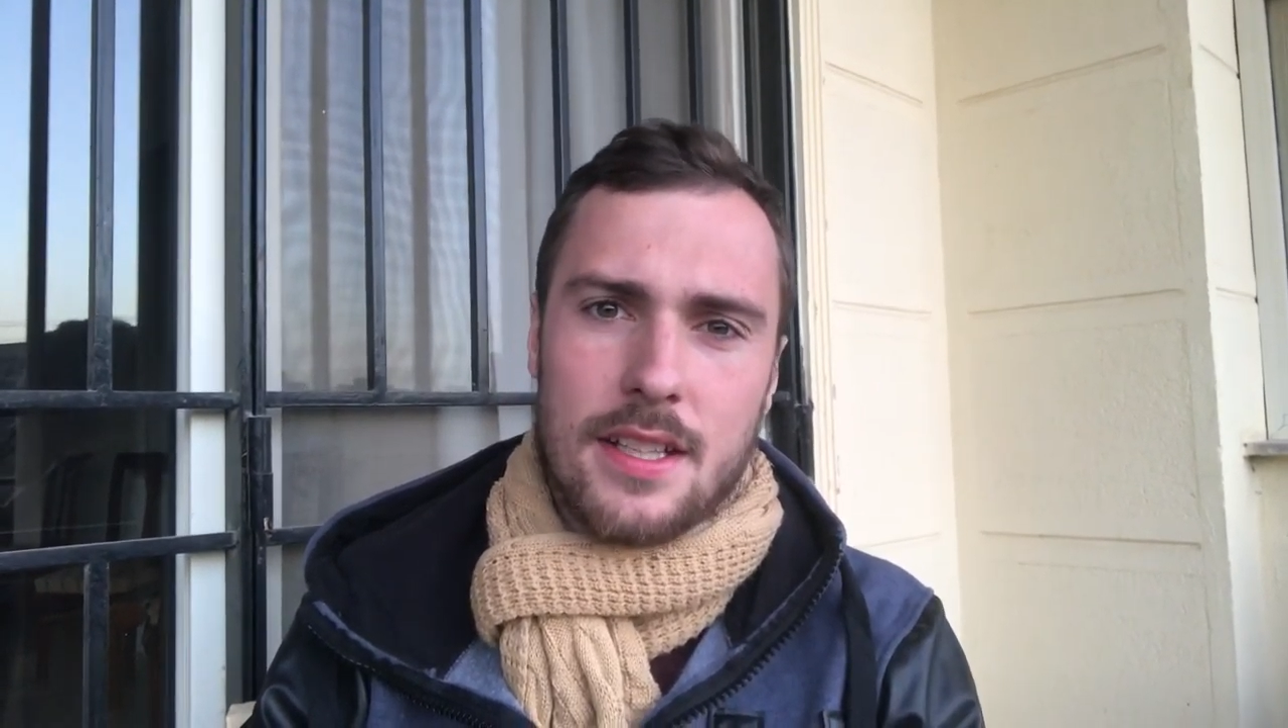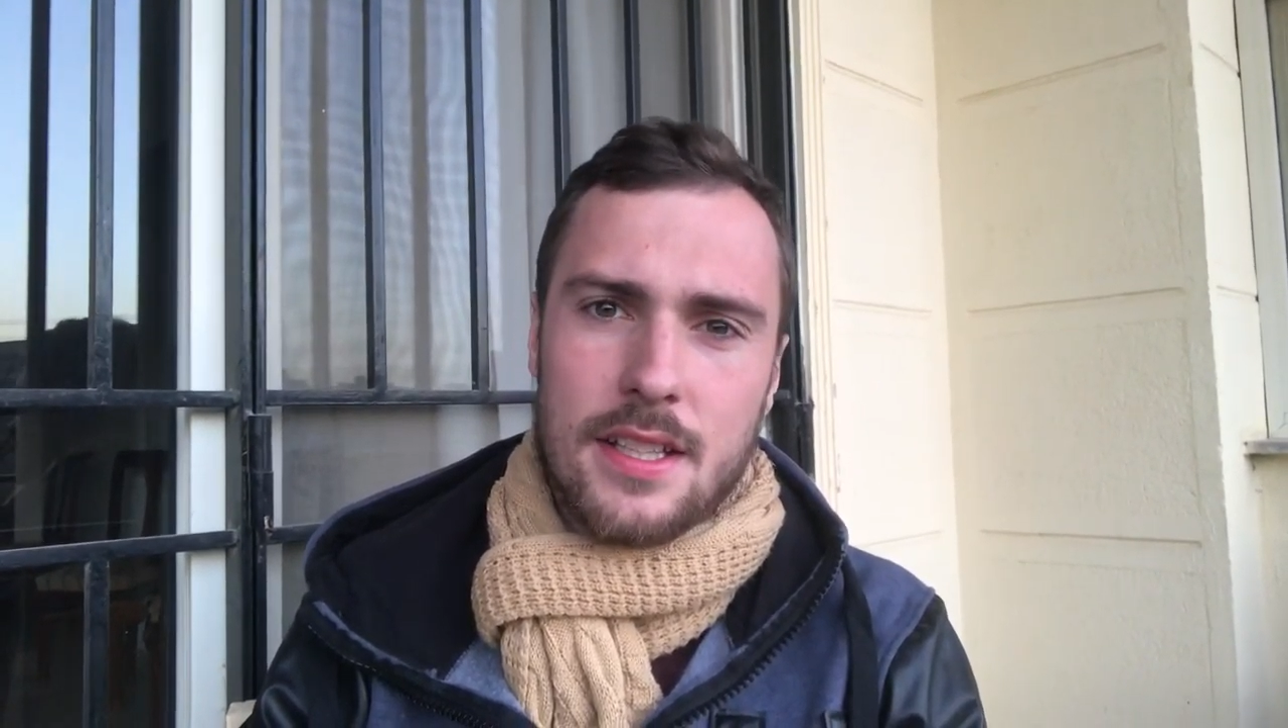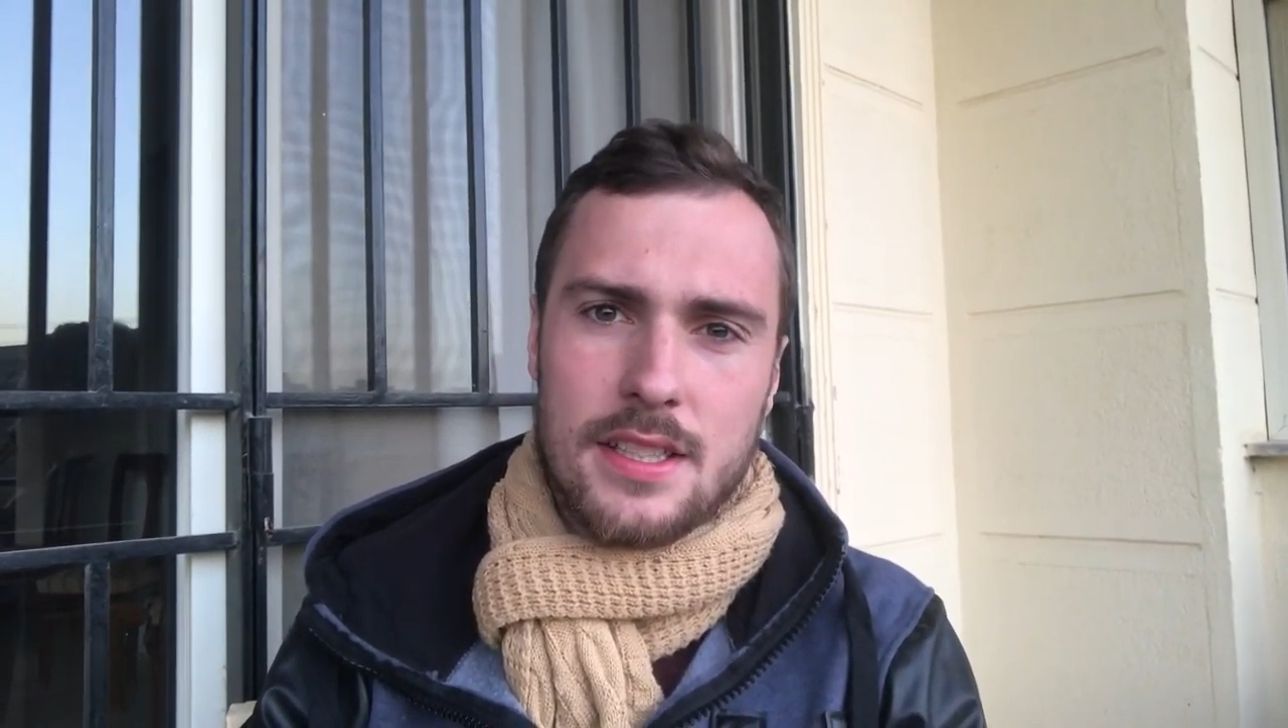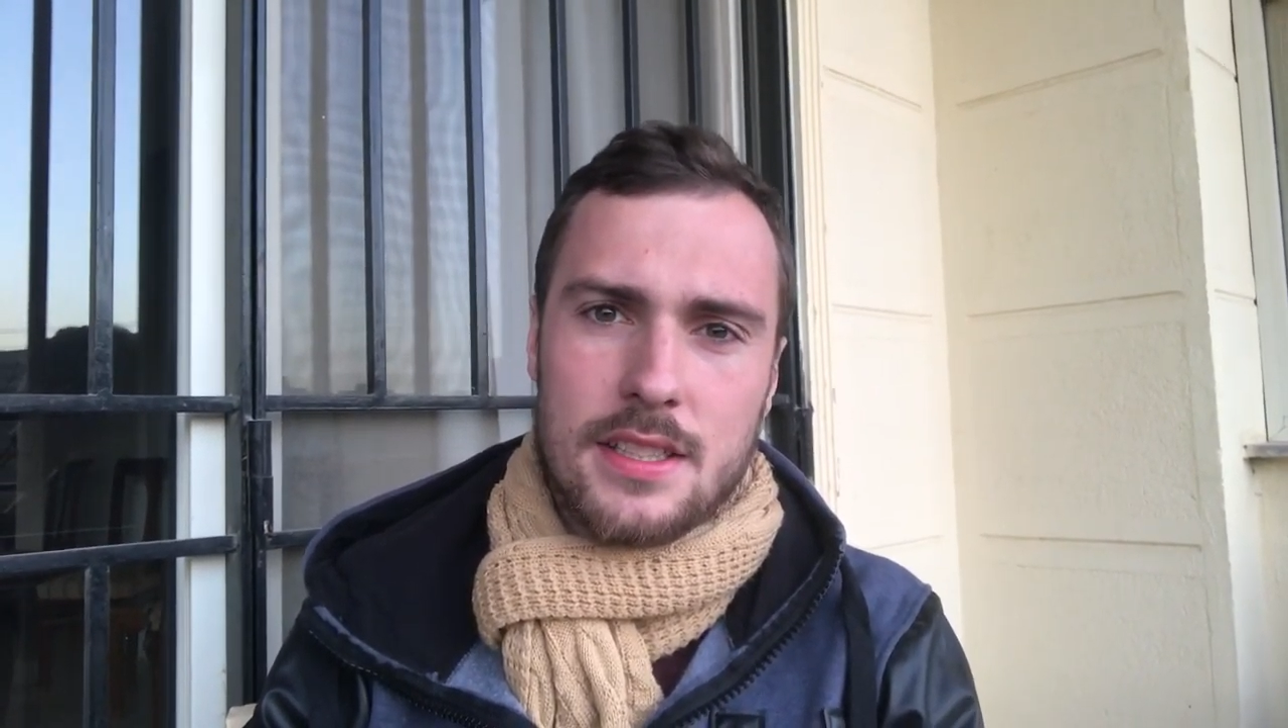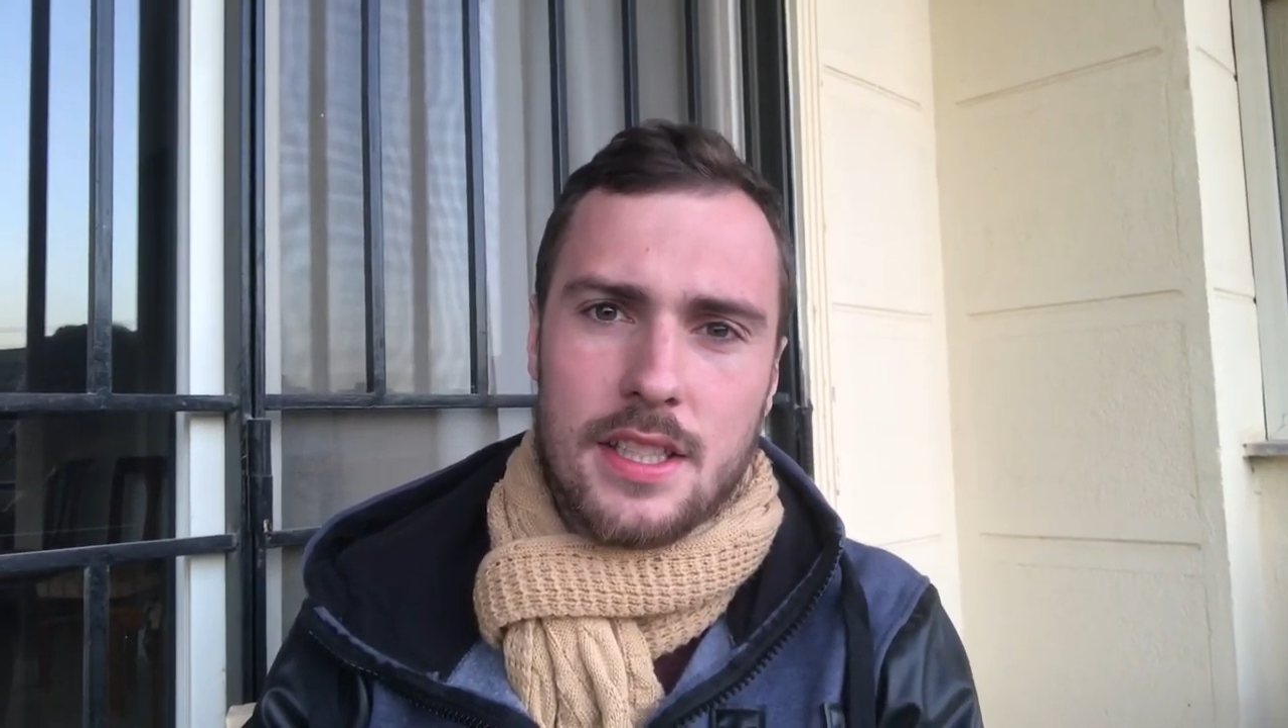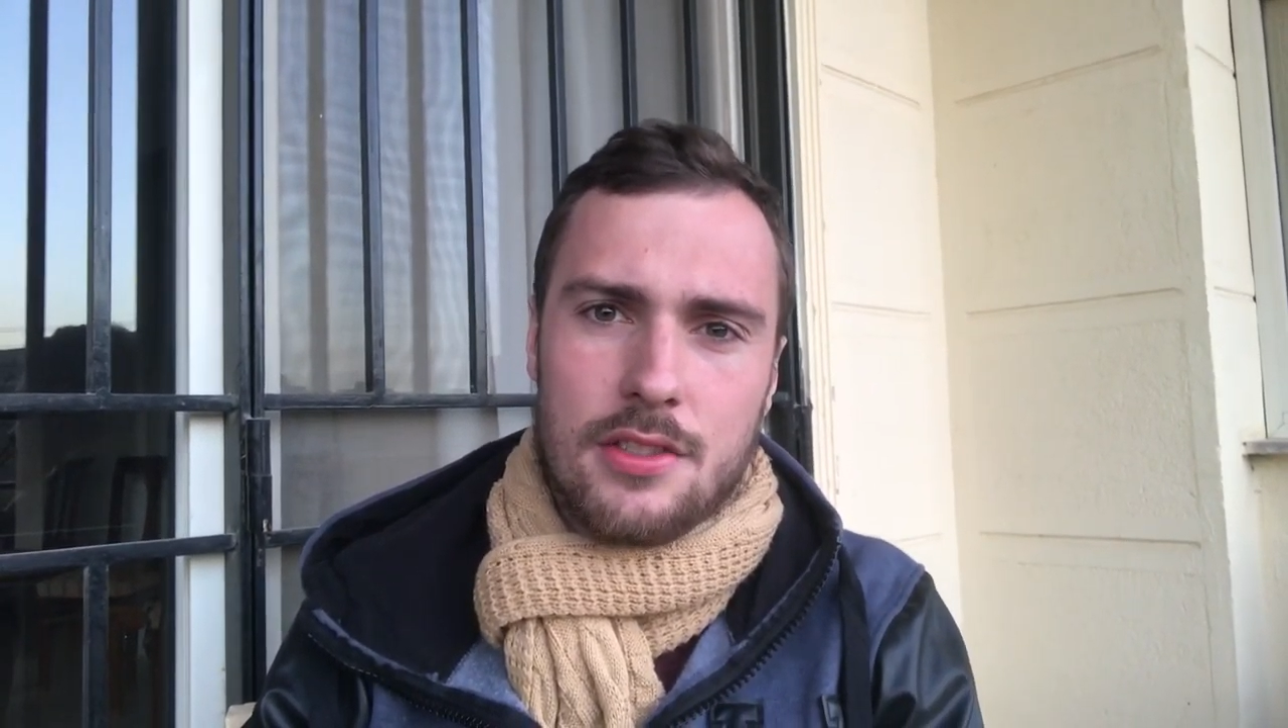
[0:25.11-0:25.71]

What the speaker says: in his